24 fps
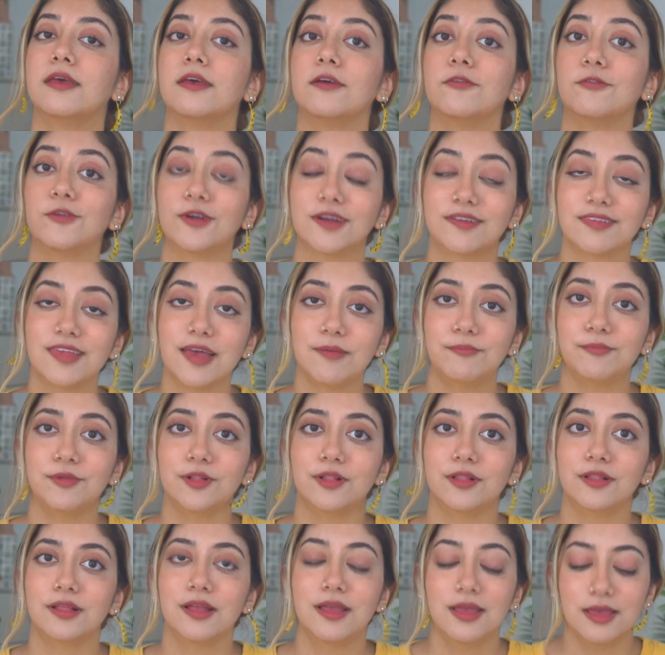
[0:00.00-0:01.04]
For
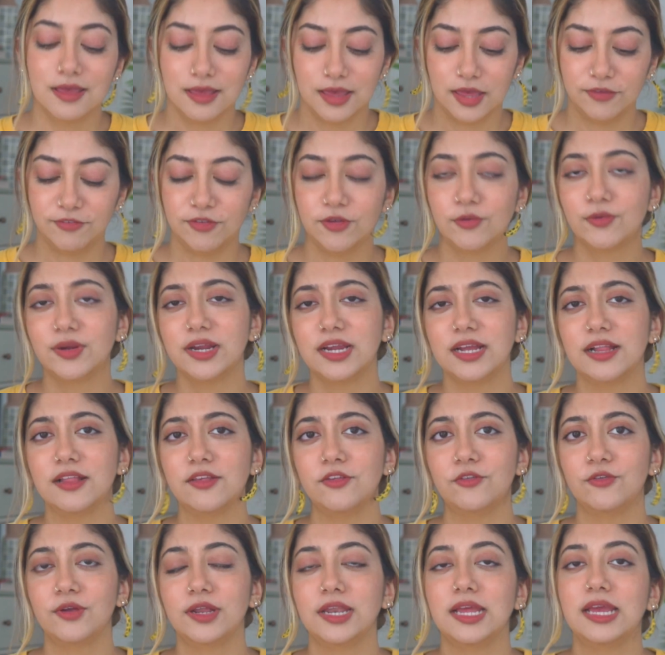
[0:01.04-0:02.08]
example, if you were
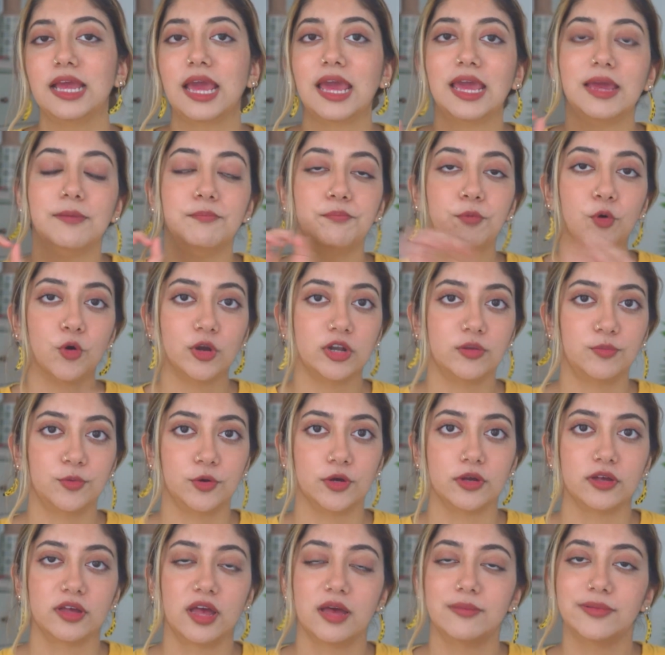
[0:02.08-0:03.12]
illustrating a board
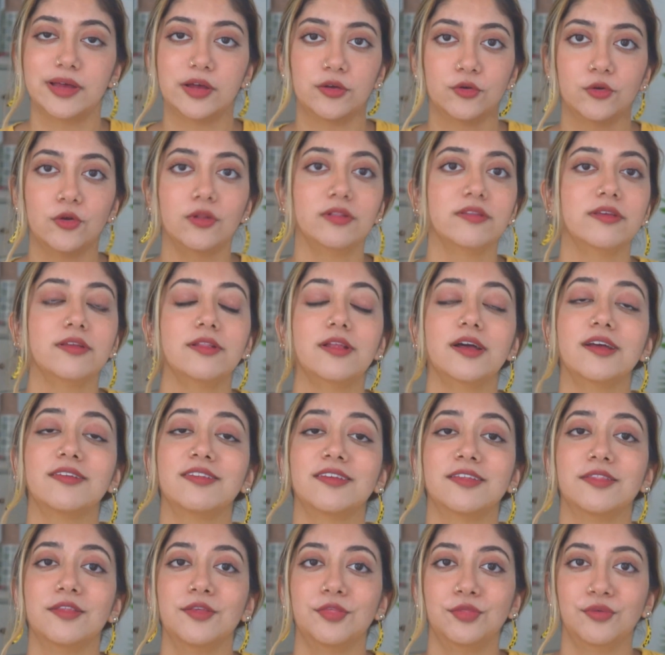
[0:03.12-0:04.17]
book about Goldilocks
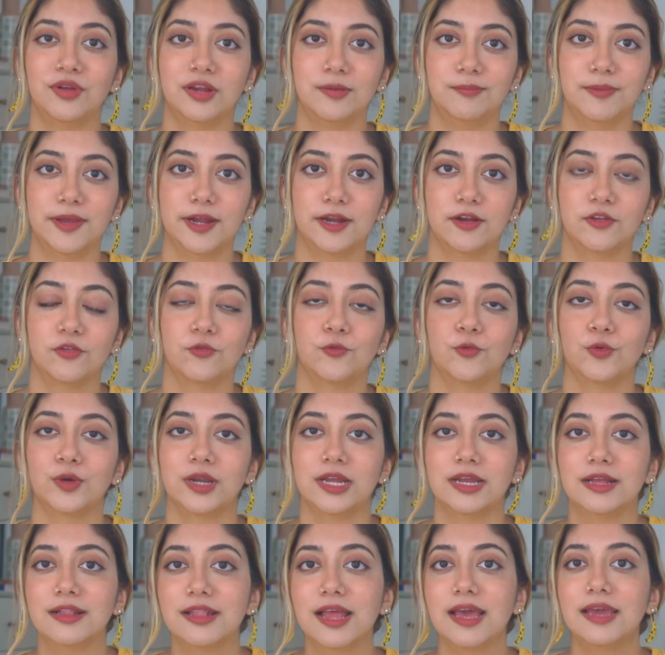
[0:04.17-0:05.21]
and the Three Bears for
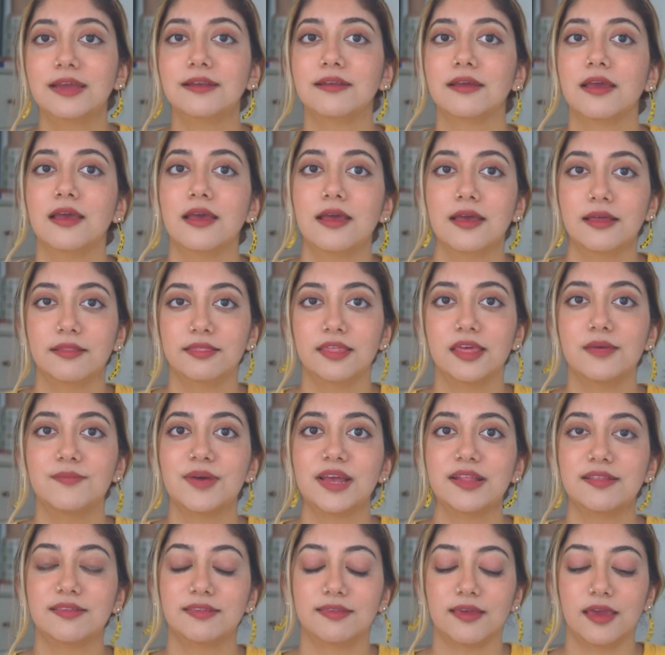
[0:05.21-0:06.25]
a client, they
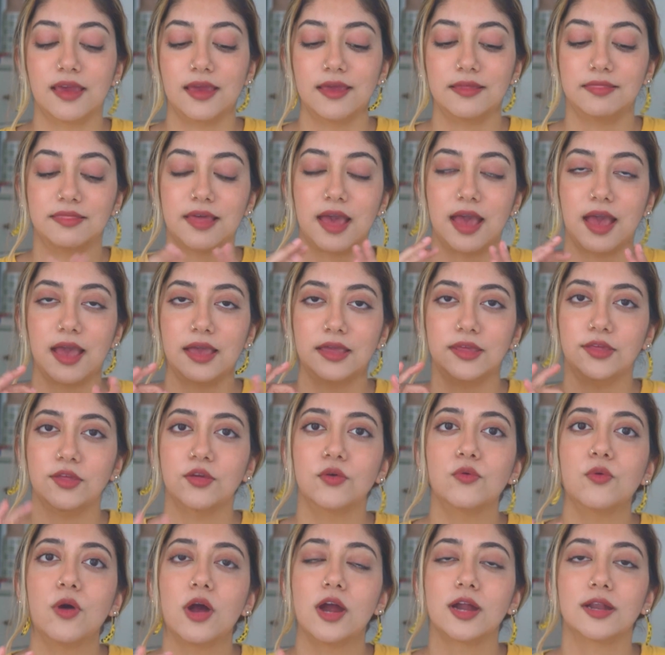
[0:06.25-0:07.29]
might say that
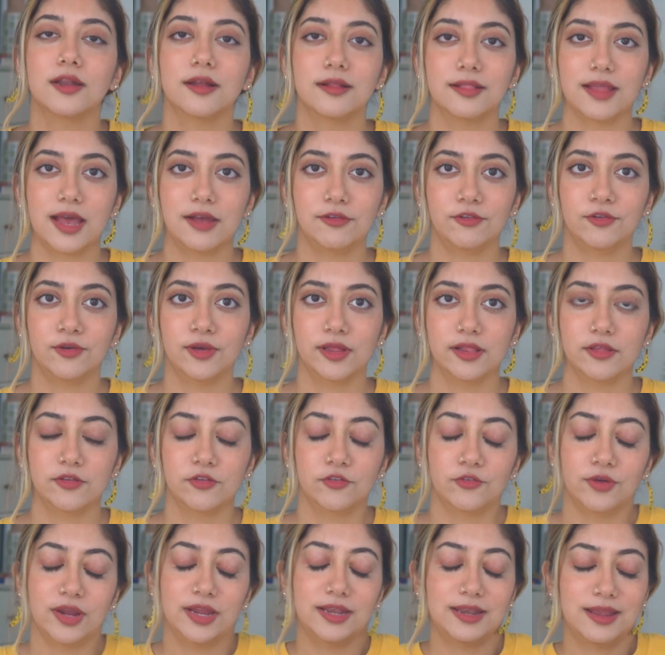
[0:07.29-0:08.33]
you aren't allowed to
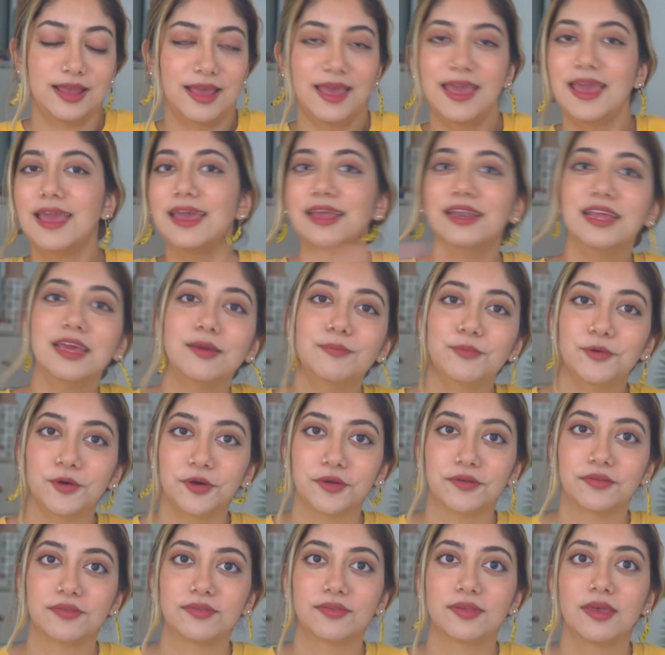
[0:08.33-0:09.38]
illustrate any
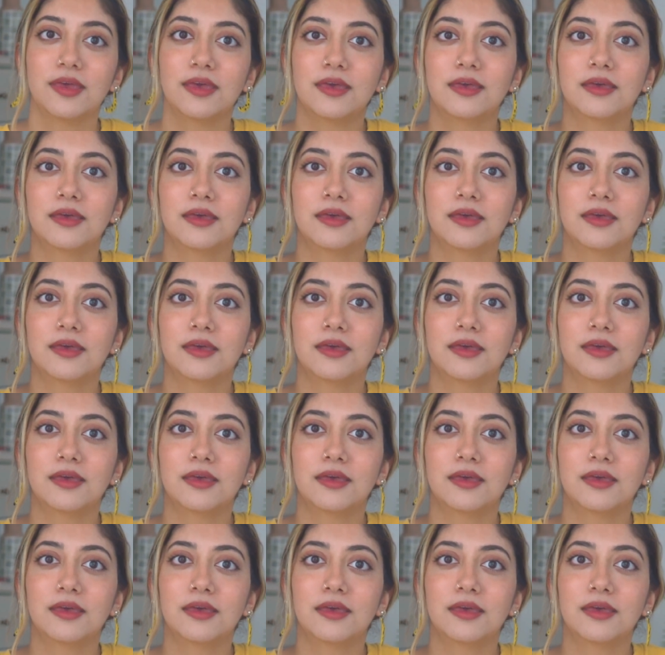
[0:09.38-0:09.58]
books